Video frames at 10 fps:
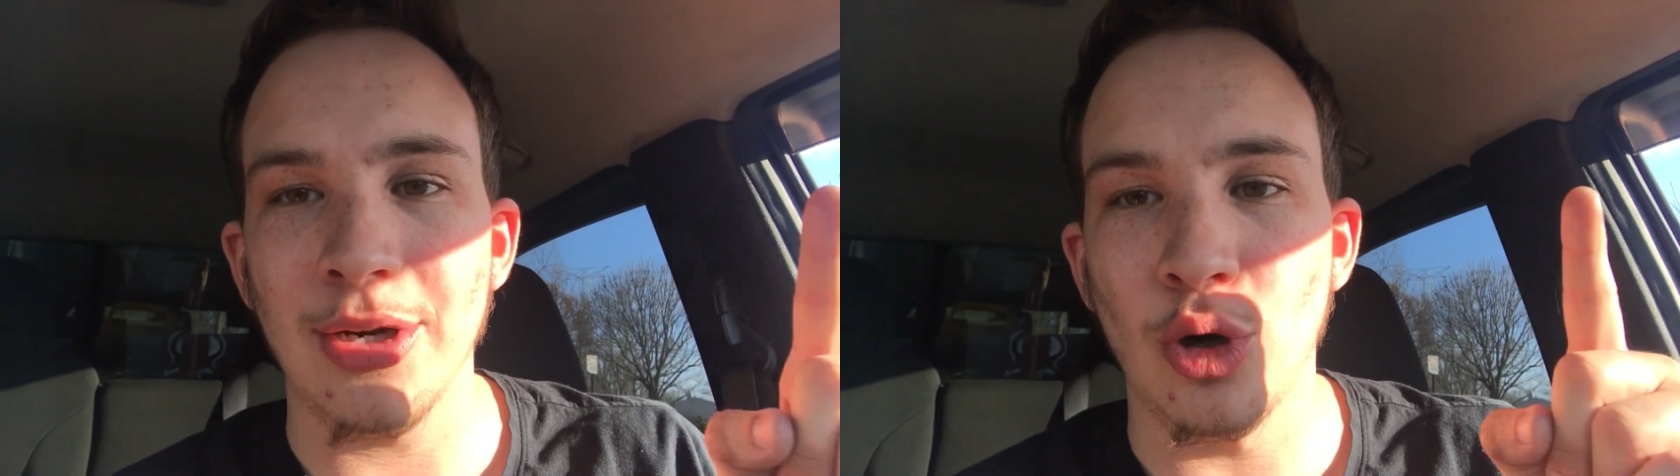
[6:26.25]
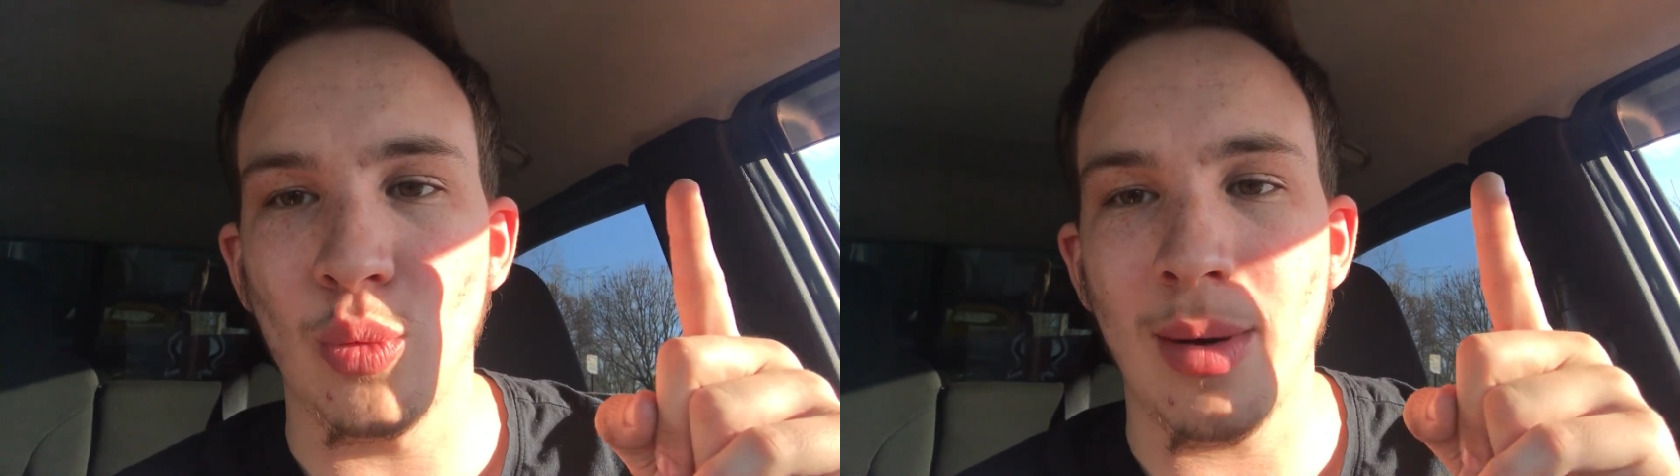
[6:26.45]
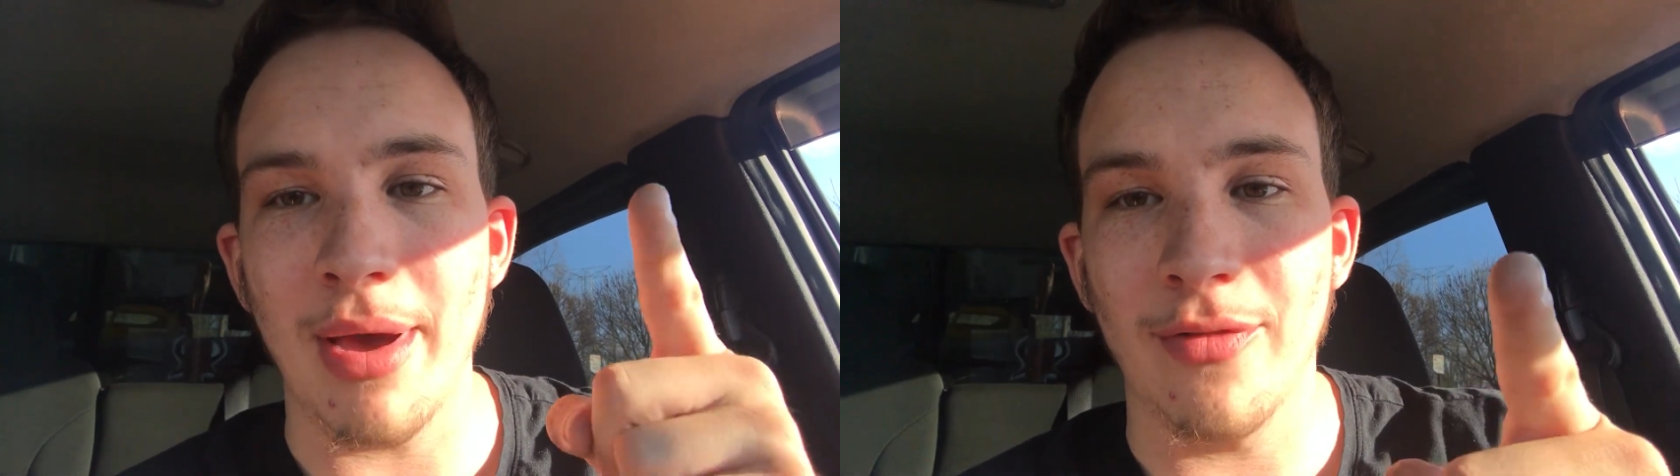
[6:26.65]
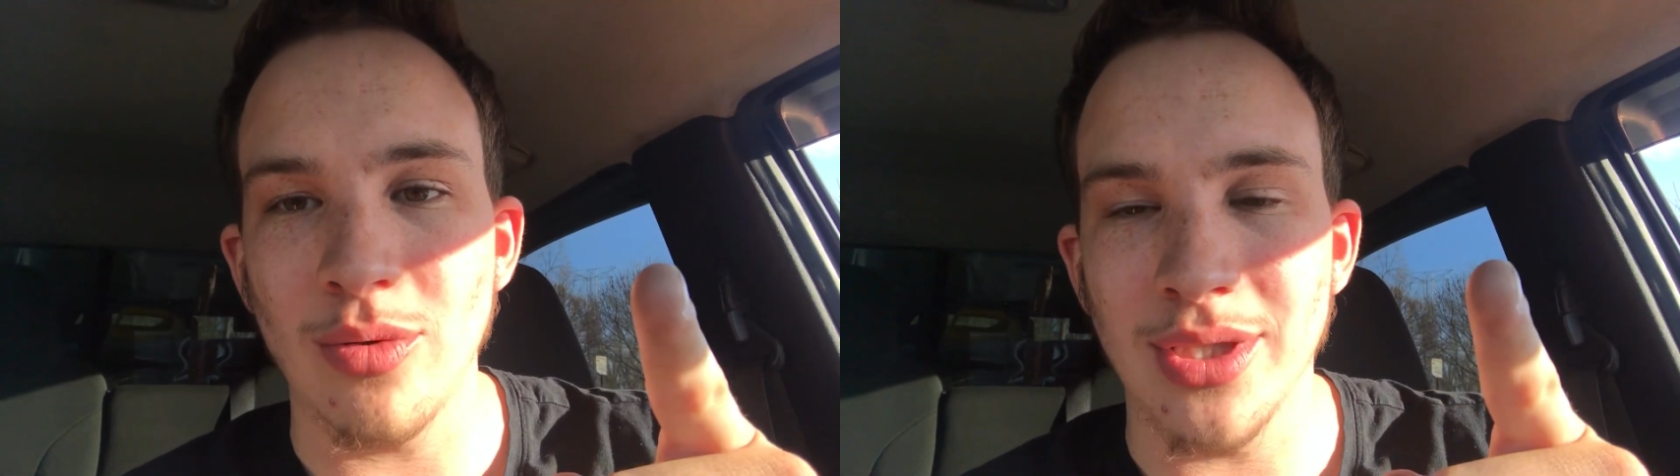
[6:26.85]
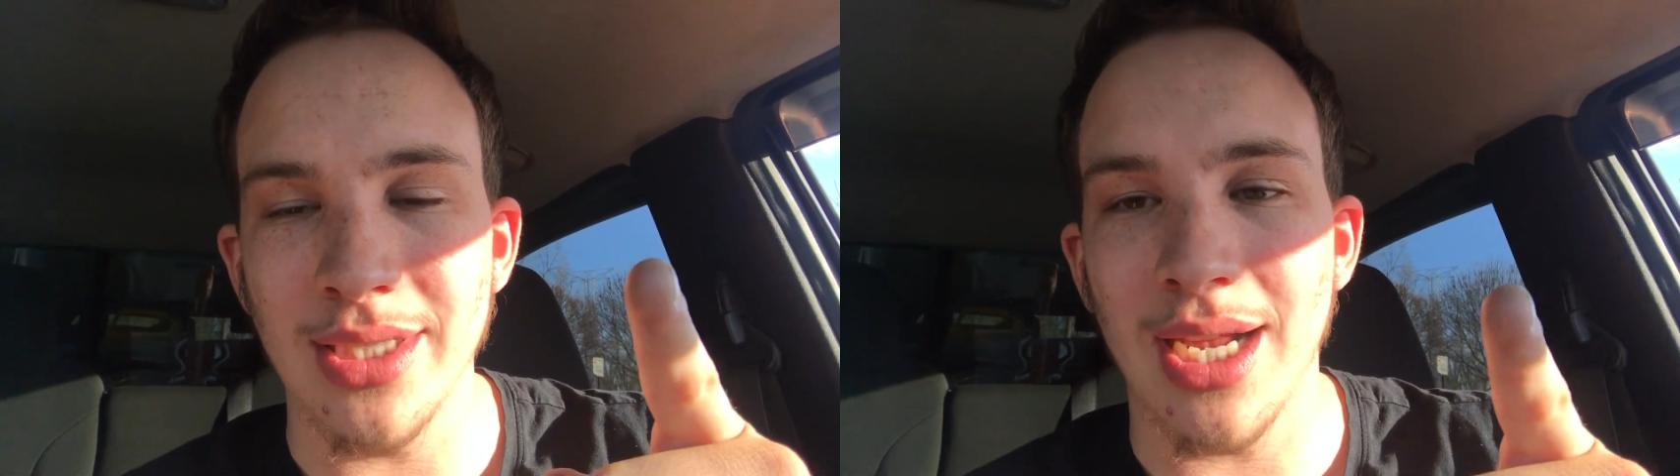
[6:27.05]
I don't want my
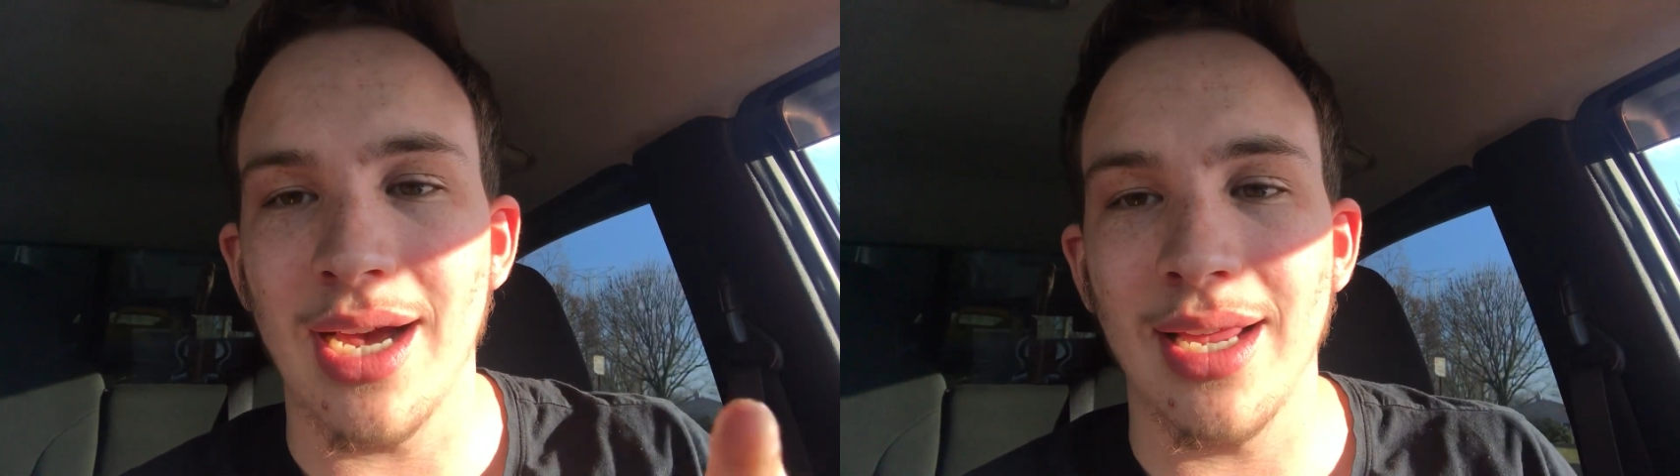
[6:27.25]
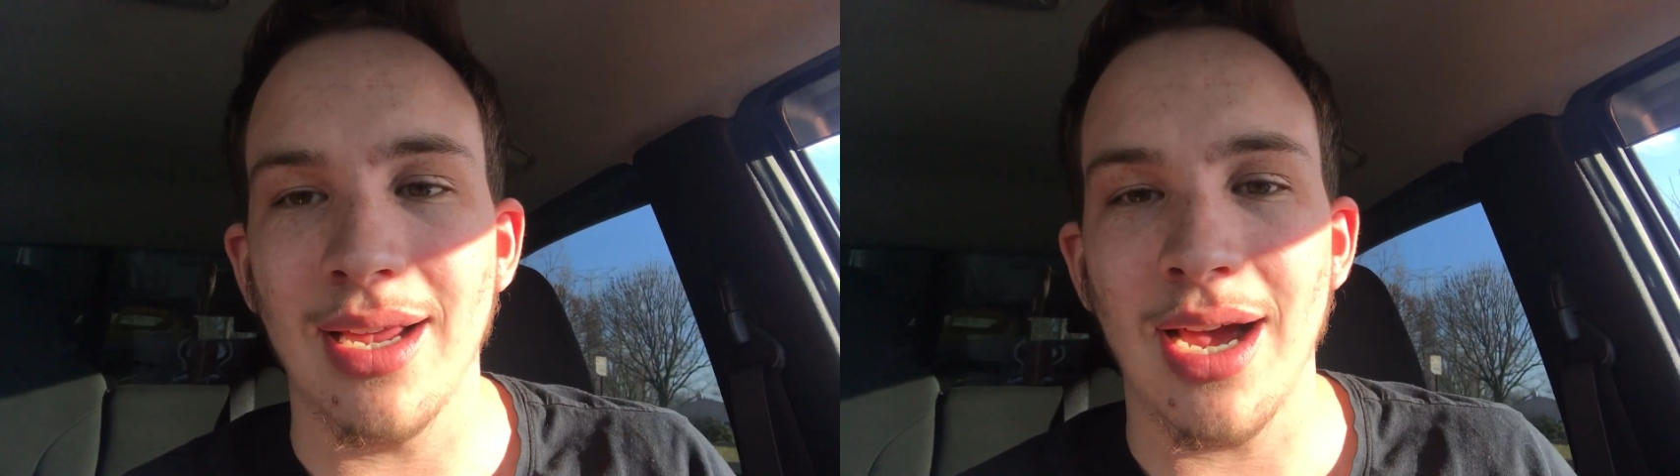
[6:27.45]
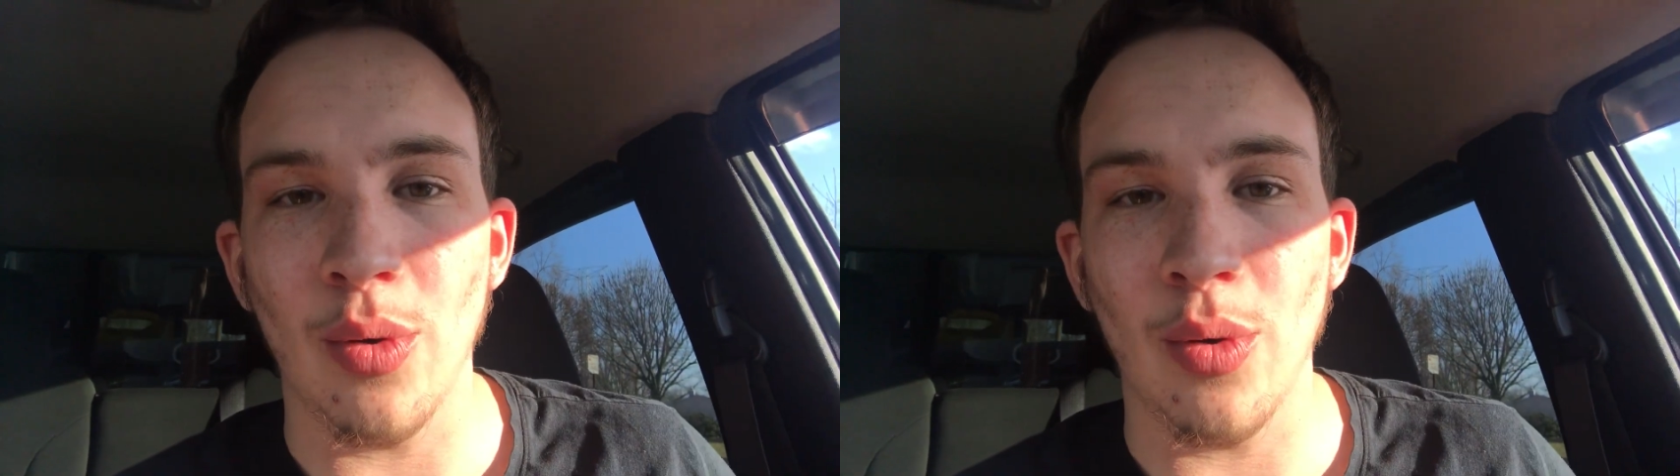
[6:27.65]
phone to die.